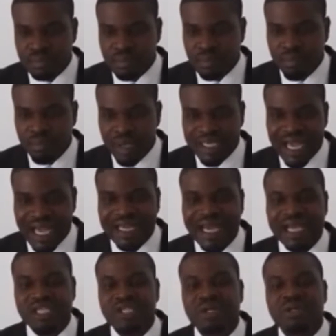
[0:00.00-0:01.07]
but that
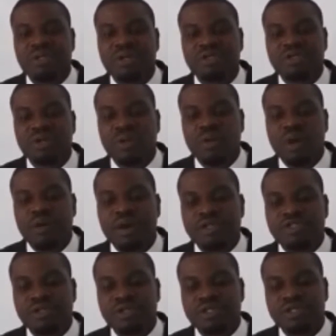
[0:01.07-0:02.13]
action does not
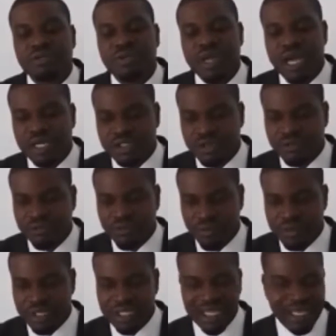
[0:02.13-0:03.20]
warrant such a reaction
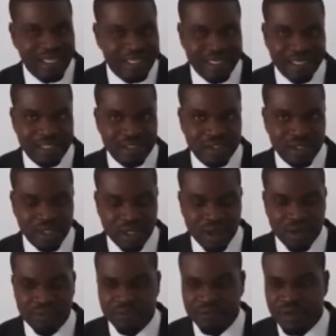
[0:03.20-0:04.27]
from a delegate to the
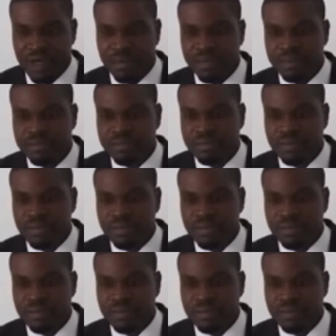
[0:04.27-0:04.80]
confab.